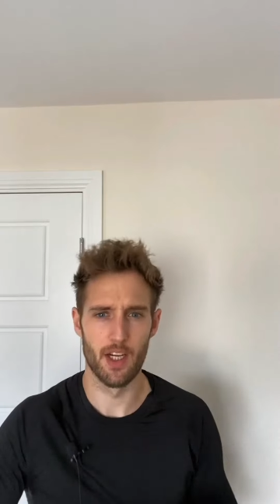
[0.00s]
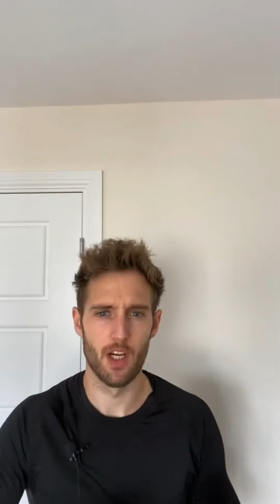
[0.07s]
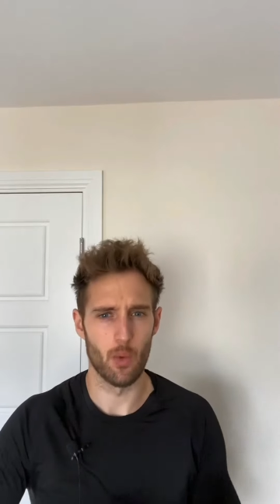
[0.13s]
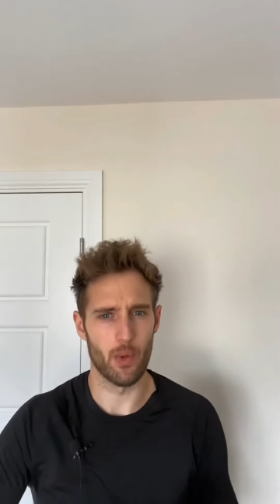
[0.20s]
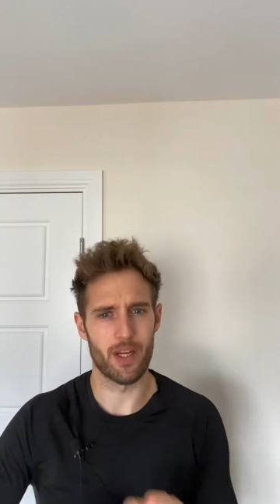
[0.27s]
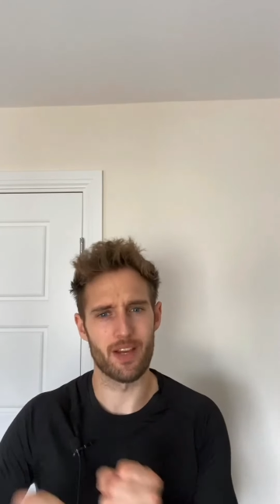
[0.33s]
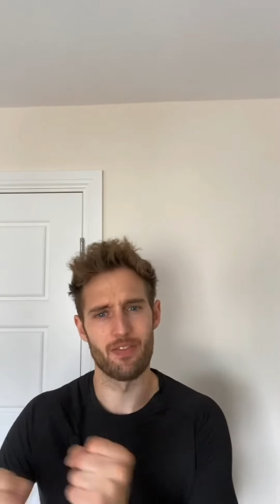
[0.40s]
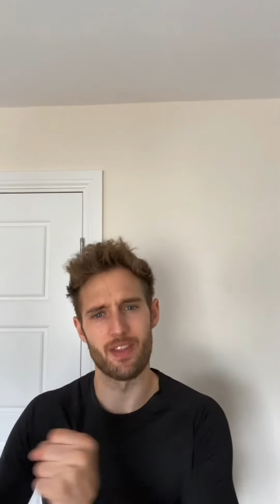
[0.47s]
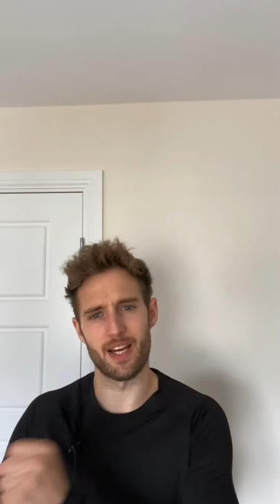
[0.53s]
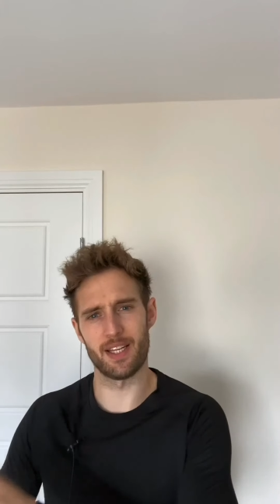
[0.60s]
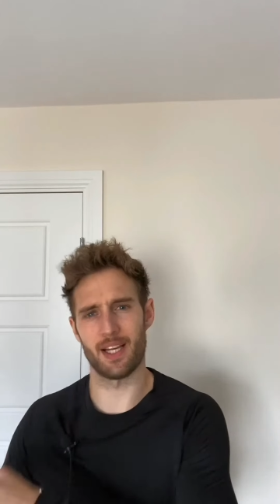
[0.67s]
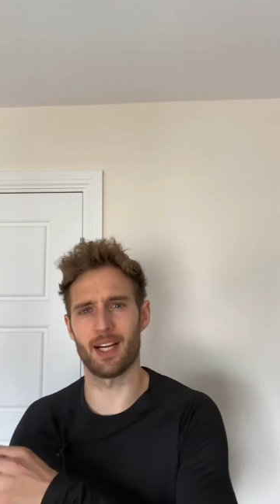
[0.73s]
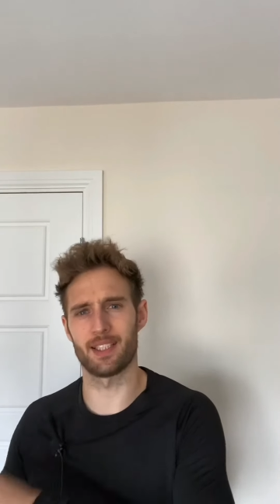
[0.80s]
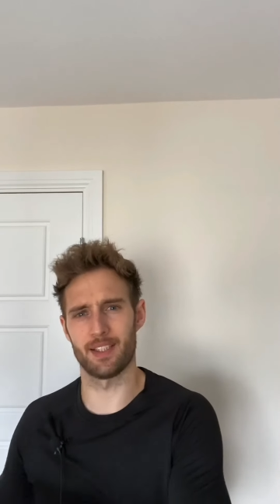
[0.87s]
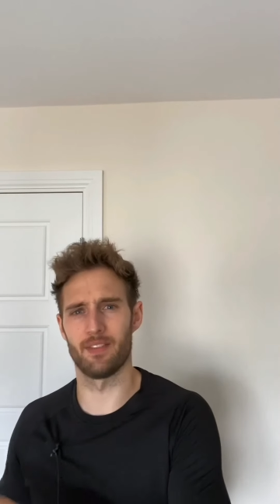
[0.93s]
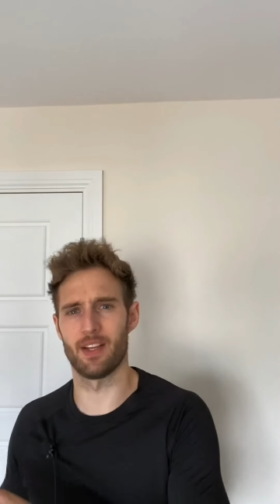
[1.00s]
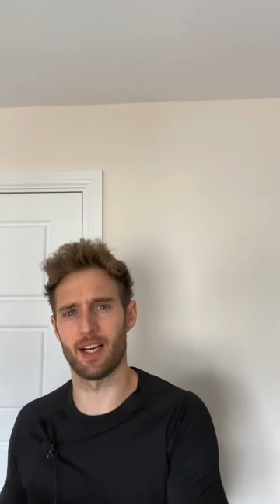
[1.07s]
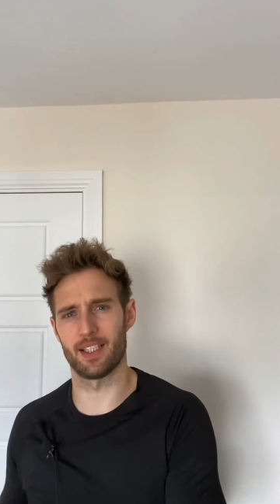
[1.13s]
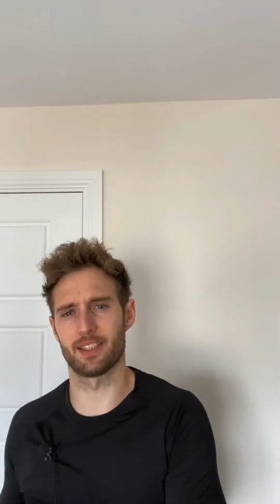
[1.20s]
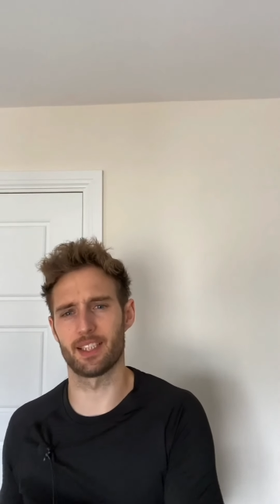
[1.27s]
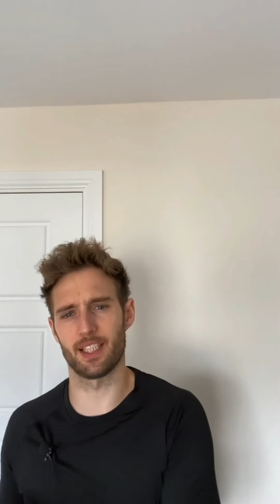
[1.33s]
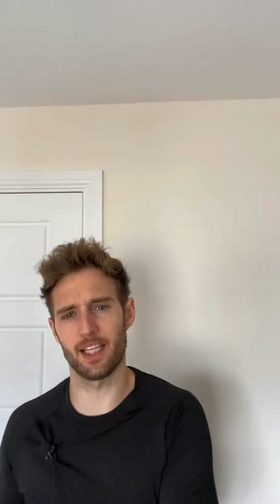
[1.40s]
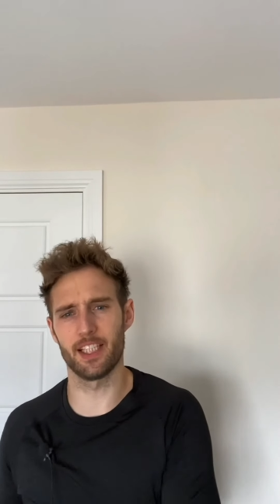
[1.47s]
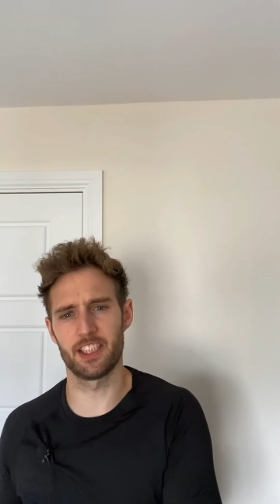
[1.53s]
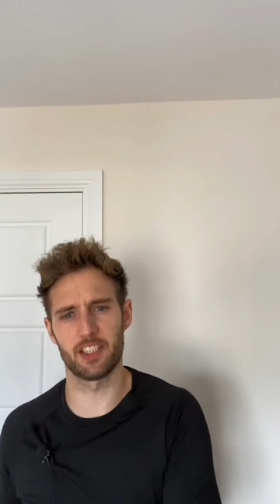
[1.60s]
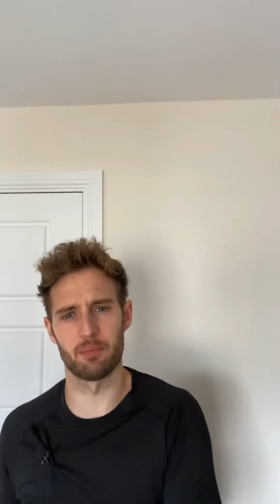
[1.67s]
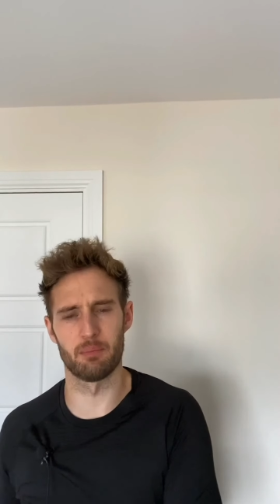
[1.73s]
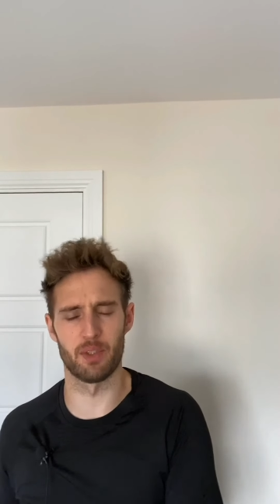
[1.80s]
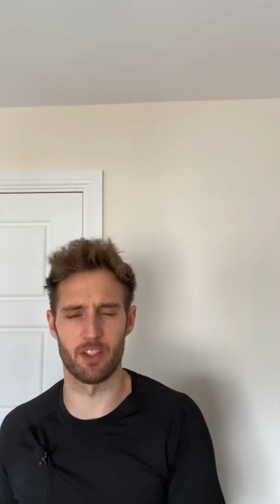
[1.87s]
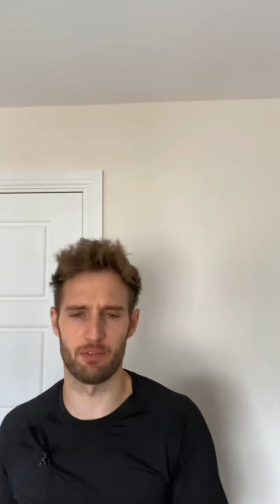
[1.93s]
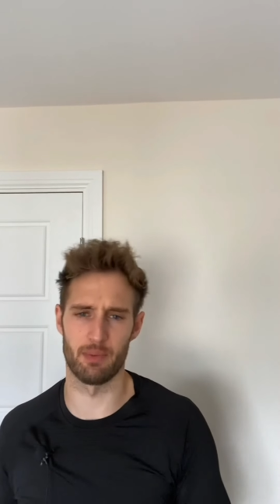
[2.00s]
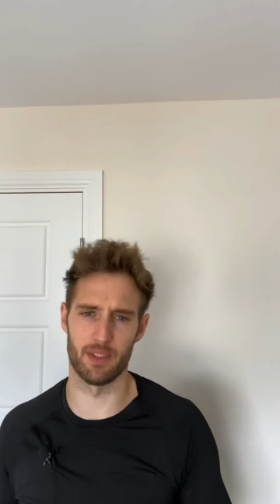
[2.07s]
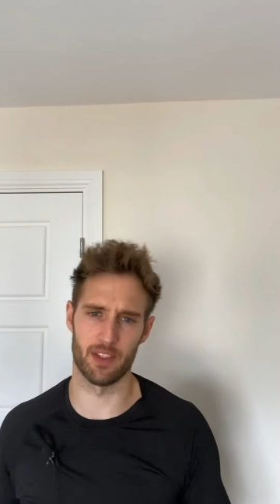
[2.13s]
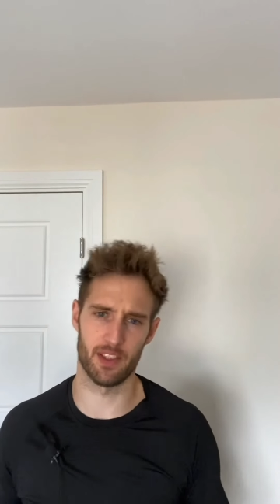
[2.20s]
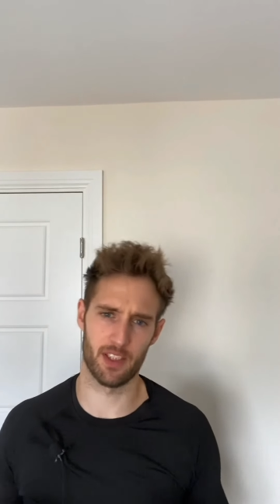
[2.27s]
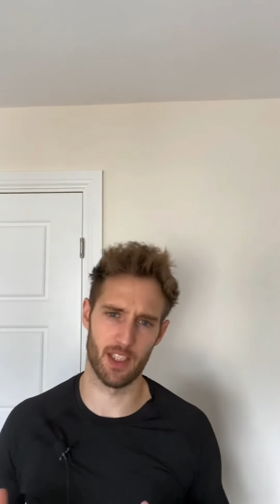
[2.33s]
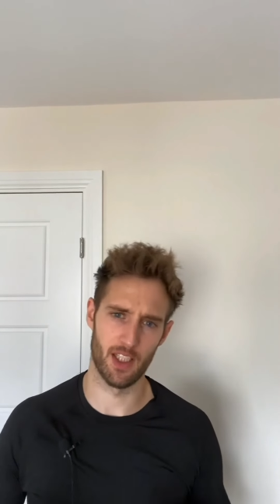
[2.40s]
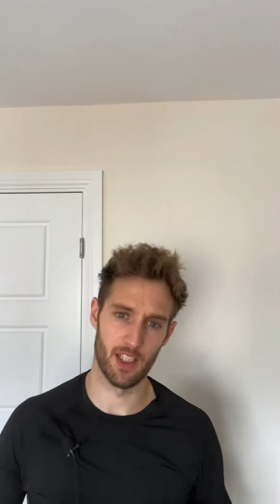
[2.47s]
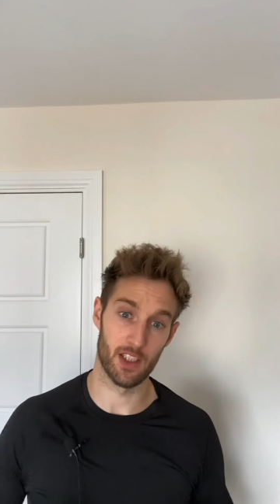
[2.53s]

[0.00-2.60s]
we can then add in the isolation movements